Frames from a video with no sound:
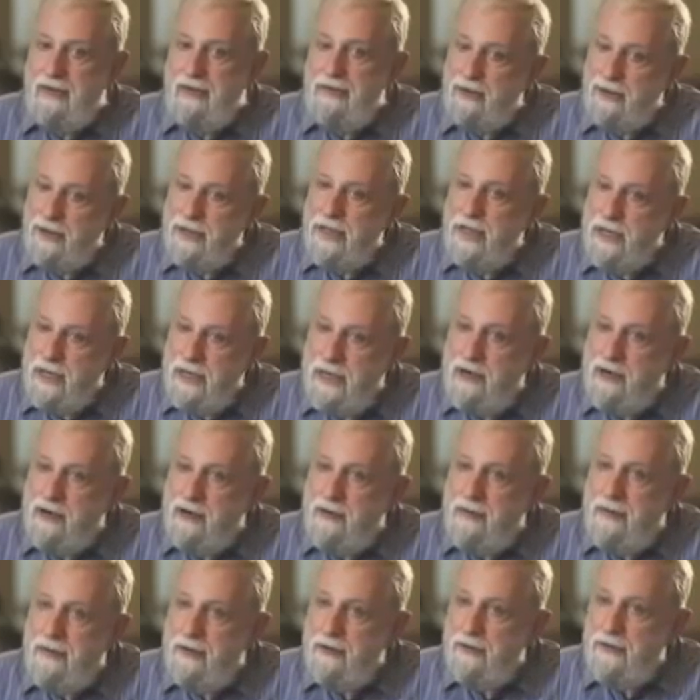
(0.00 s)
and because I
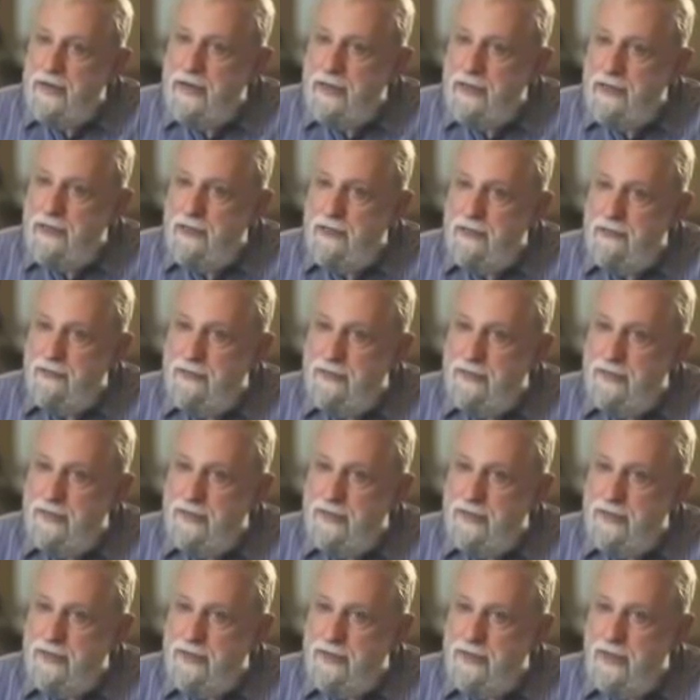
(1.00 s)
care about
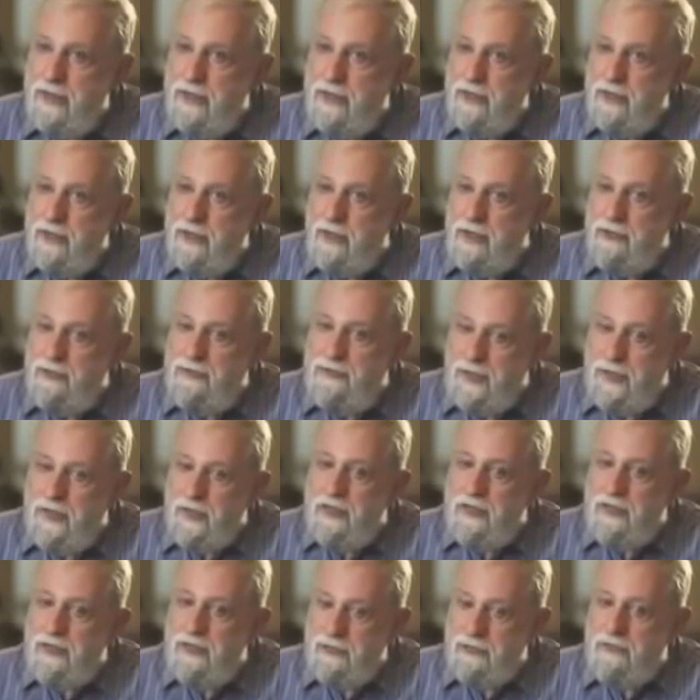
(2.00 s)
victims, I
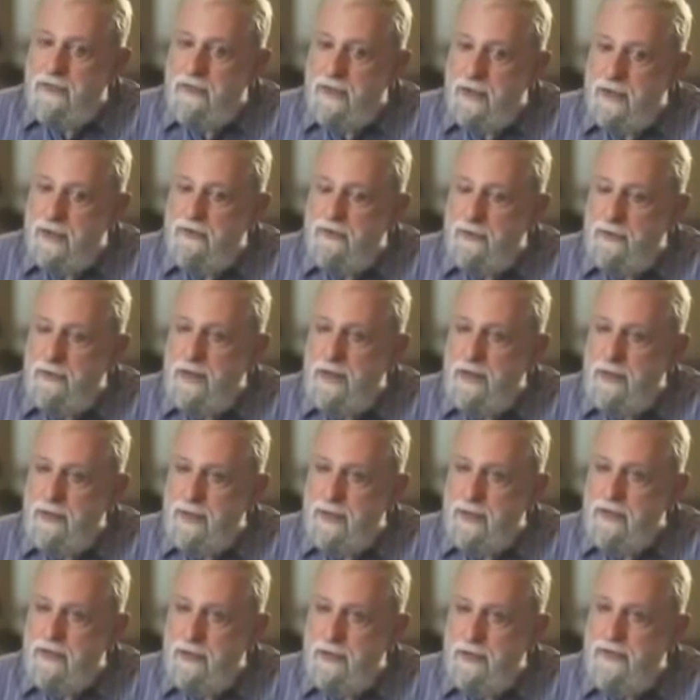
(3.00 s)
feel it's important for
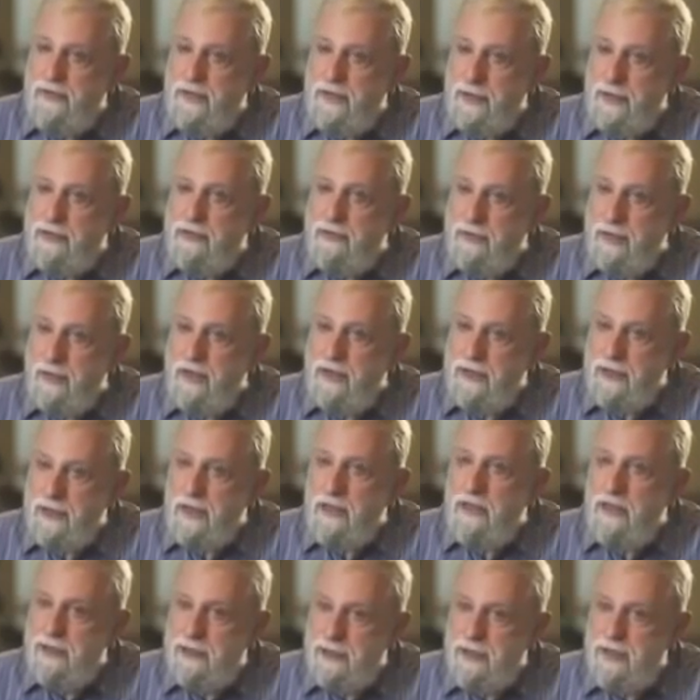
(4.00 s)
people who've been victimized
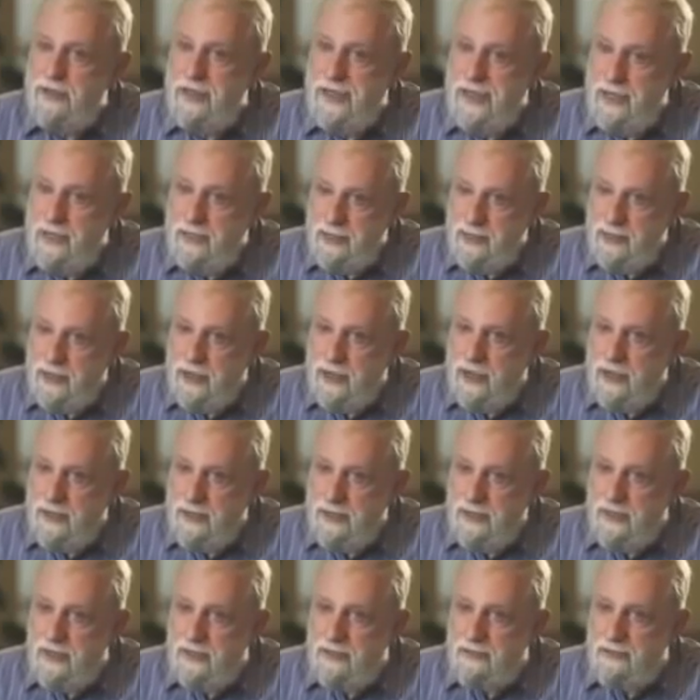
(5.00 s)
to understand this
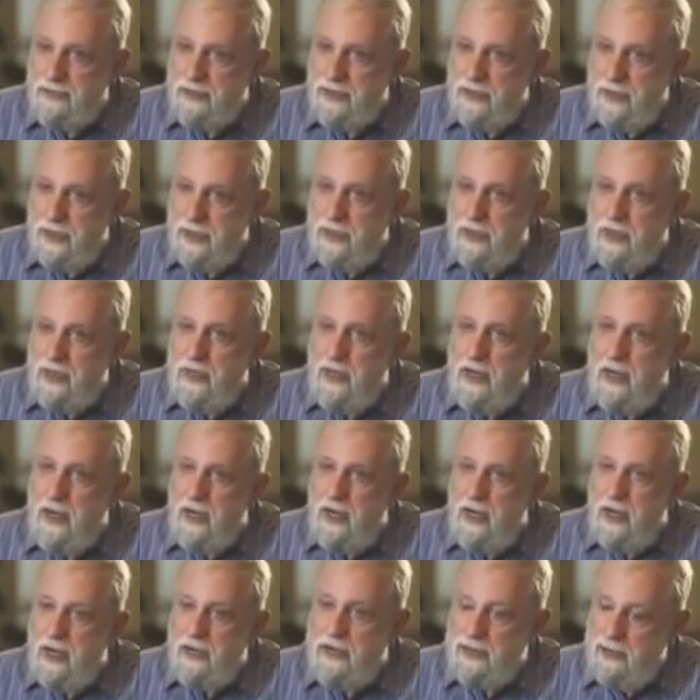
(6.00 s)
concept
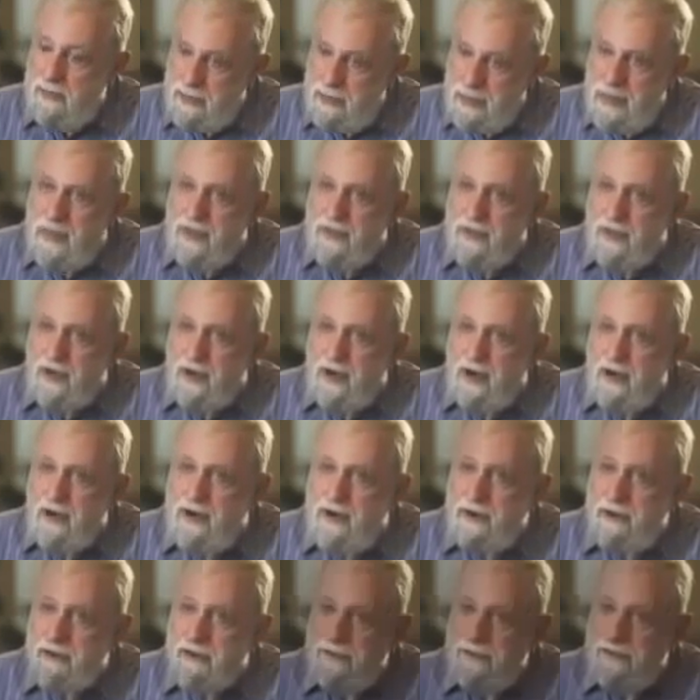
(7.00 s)
and to be on
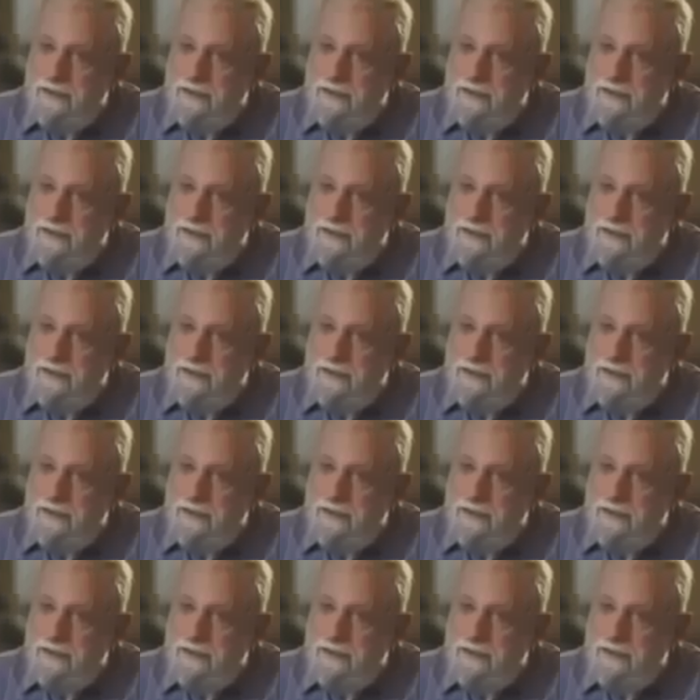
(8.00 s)
guard.